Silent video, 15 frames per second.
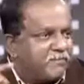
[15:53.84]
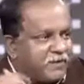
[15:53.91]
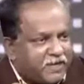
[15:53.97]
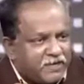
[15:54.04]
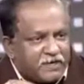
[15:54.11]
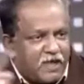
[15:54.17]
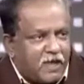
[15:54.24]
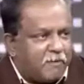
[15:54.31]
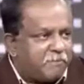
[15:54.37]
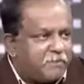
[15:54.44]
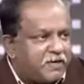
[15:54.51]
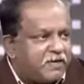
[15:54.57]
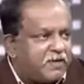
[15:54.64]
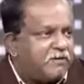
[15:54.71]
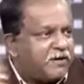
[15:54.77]
make up
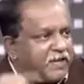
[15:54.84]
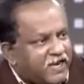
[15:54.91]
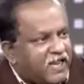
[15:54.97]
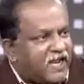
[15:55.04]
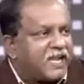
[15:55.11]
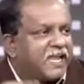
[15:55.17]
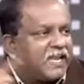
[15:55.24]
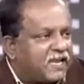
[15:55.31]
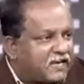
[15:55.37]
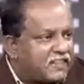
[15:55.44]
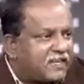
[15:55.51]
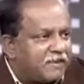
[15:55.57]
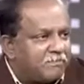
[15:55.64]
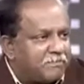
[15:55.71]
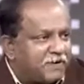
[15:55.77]
and down and again
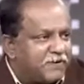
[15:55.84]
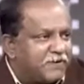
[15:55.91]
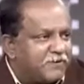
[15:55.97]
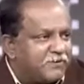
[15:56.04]
another up and